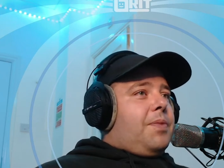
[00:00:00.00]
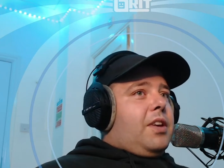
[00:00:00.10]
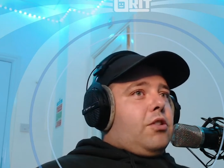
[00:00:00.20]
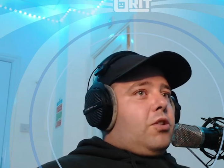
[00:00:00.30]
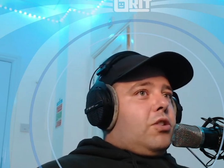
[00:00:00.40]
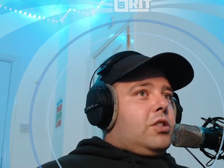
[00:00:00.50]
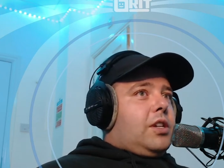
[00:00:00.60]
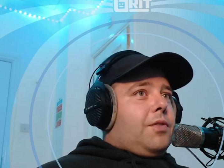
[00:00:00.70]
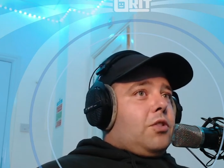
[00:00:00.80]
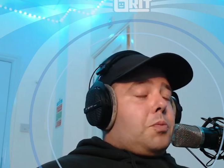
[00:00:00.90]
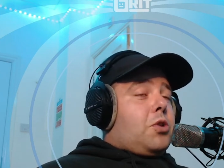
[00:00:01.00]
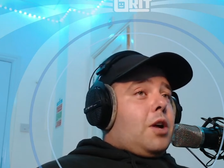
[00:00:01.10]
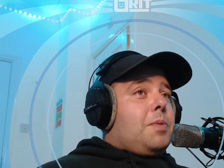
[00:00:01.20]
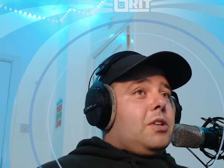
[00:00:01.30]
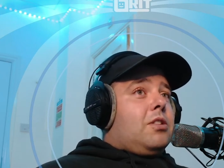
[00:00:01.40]
He's only got seven
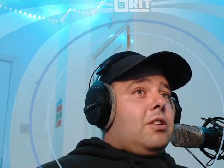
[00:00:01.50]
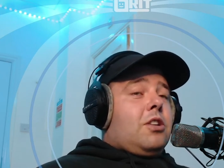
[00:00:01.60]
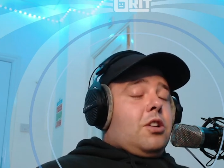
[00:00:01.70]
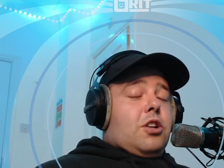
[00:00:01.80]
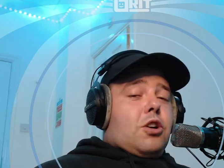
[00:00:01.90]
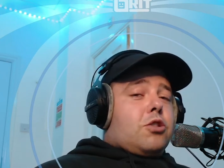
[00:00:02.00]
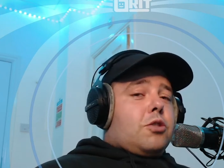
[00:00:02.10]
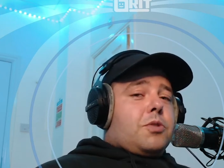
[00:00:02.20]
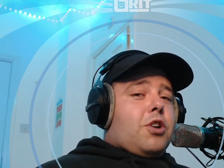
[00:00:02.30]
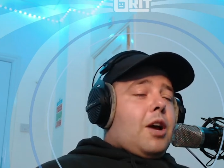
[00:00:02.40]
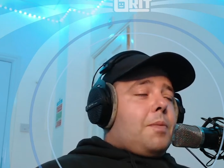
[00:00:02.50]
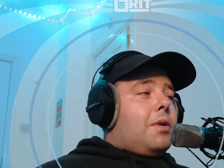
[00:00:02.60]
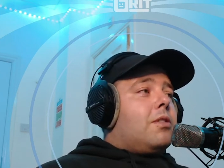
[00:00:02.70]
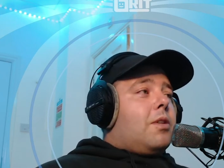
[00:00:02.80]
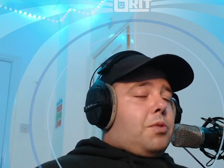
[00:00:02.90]
subscribers. Go subscribe.
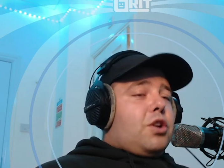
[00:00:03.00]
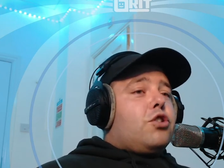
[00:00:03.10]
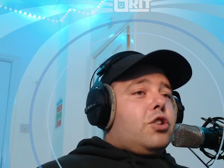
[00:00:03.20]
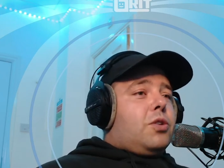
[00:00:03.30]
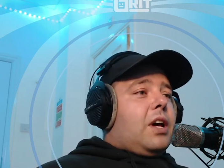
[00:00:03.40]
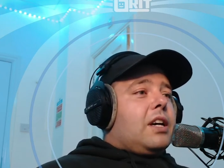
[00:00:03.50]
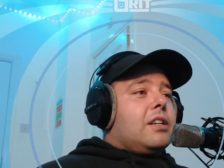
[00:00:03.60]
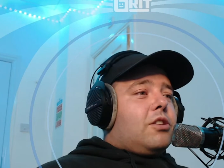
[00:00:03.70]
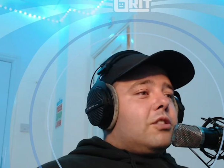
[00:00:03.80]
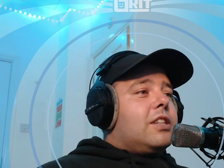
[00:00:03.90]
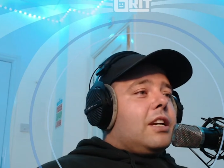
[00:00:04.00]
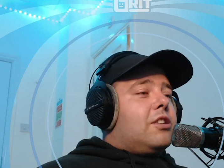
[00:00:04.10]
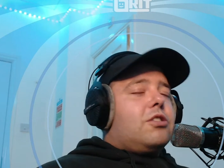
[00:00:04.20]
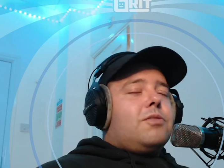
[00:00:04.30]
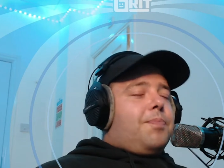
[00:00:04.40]
I'm pretty sure you'll like his content.
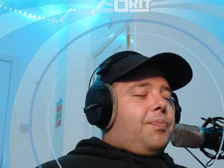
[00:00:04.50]
Just,